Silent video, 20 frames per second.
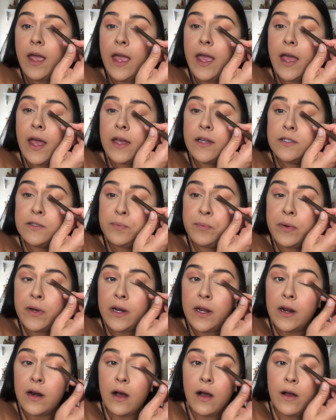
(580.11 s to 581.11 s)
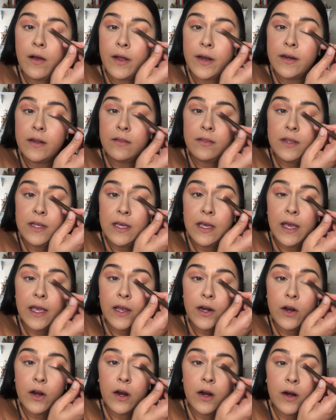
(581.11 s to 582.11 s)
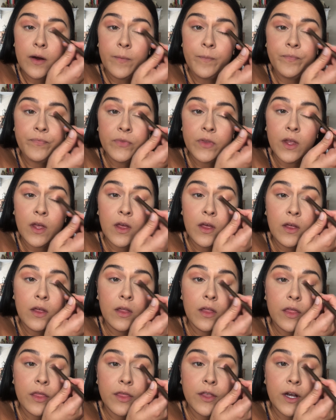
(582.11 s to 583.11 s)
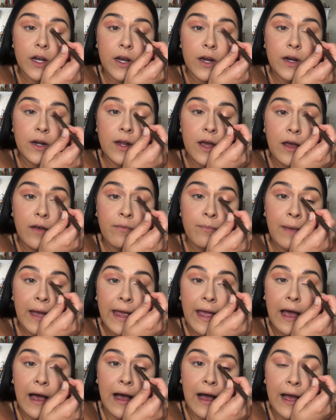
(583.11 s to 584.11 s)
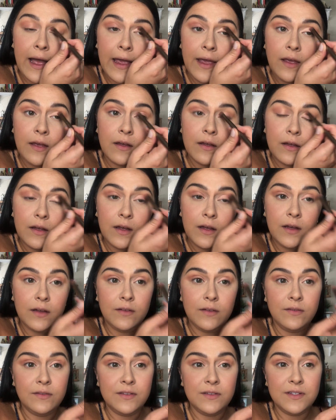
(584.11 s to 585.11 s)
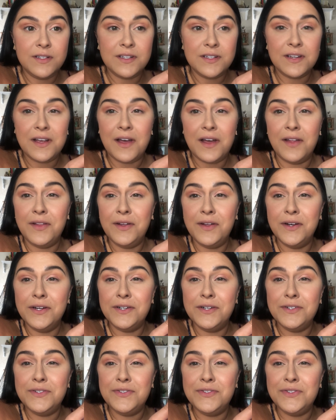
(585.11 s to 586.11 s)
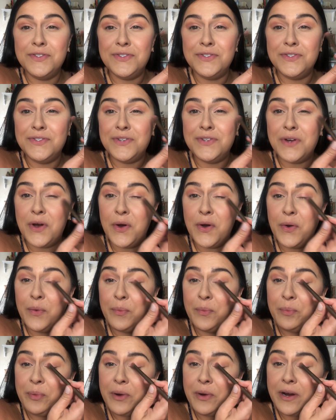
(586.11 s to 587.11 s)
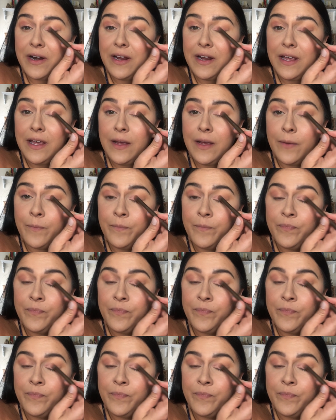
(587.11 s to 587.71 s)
and put it on the inner third of my eye. Oh, this color is so pretty.